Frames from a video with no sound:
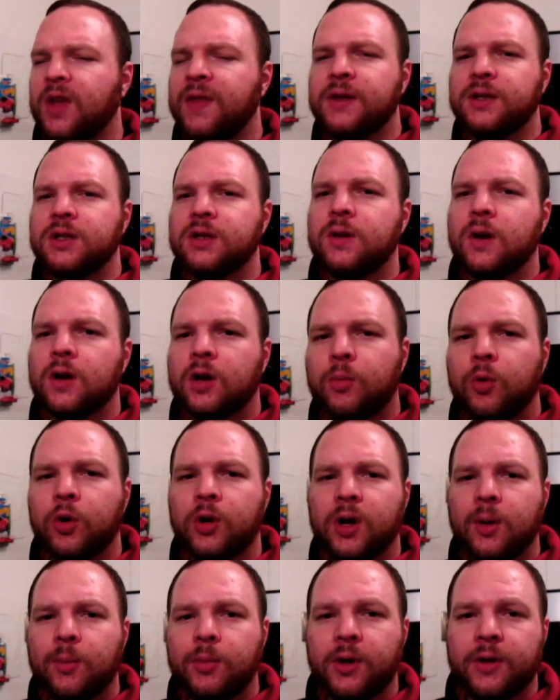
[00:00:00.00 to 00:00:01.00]
I'd like to talk about a
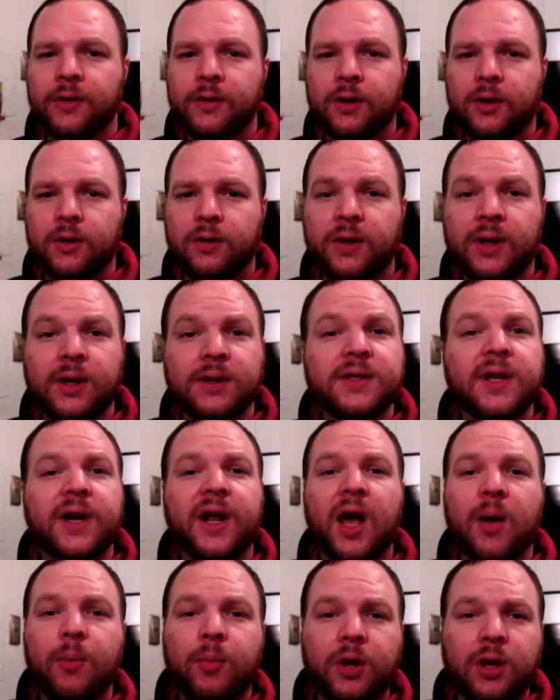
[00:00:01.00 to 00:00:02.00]
couple other things that
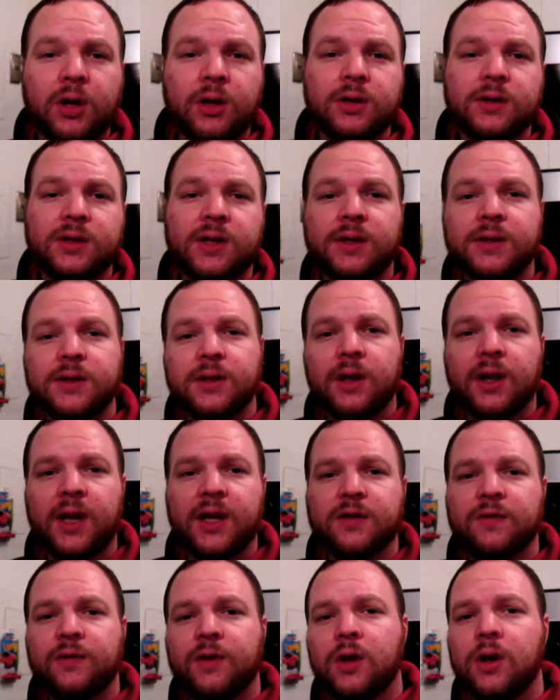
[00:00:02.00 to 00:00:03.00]
happened since the
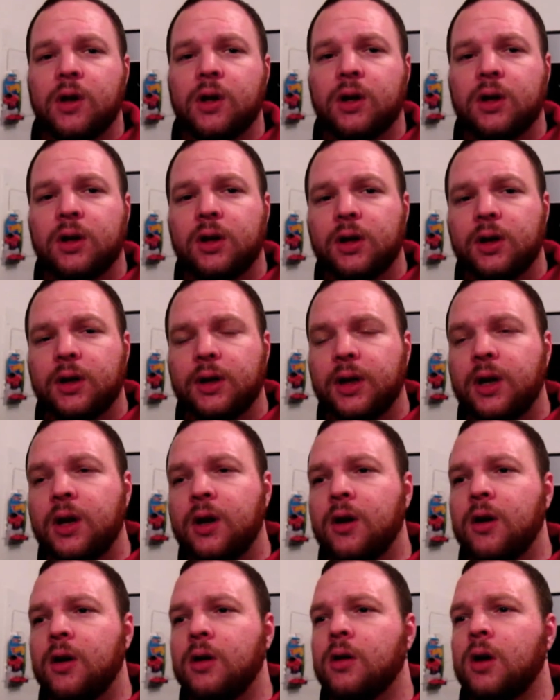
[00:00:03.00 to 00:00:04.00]
last vlog
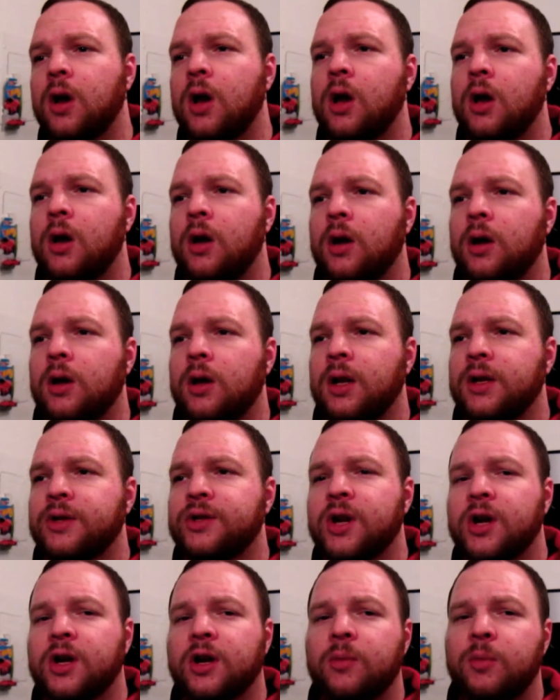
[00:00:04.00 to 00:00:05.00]
here. It's
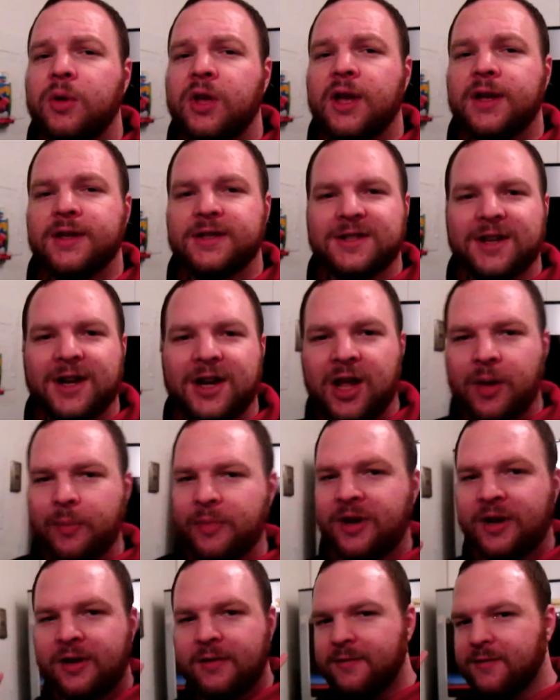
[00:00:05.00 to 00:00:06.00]
not going to be as
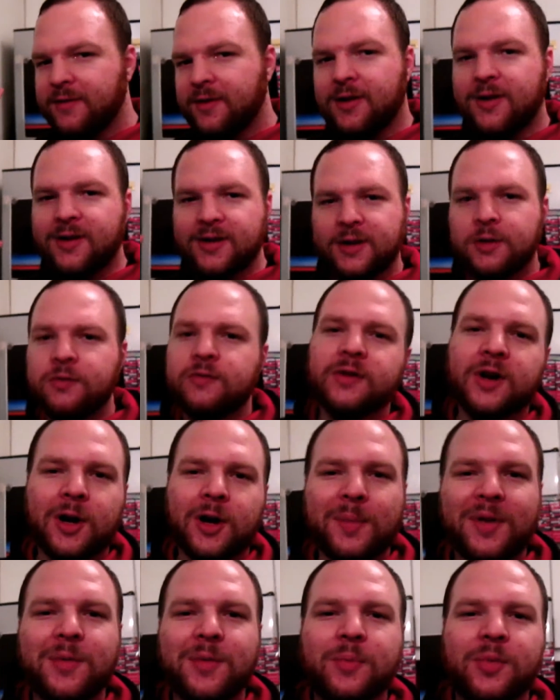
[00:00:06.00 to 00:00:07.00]
dynamic of an
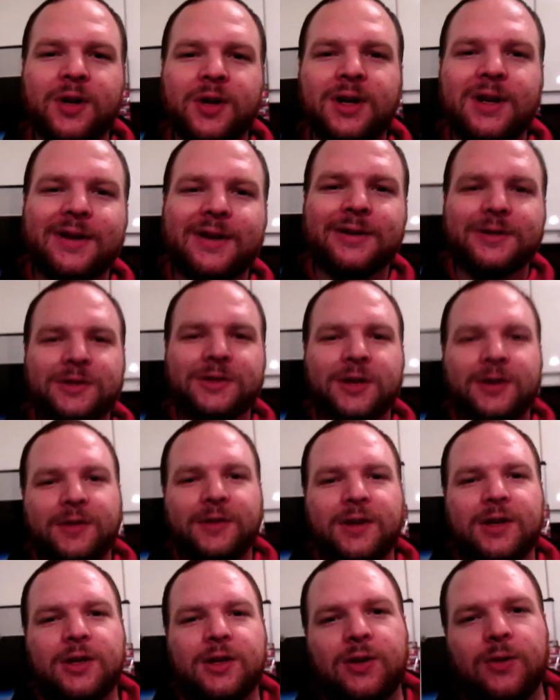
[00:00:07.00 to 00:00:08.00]
environment, but it'll
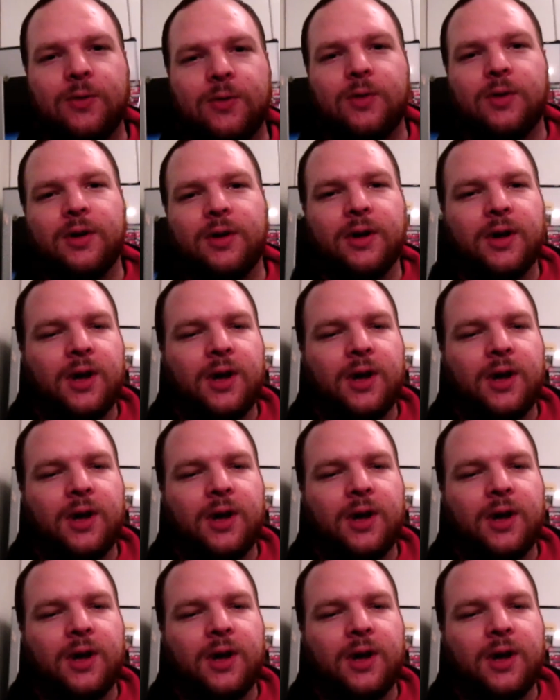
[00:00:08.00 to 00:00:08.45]
certainly do.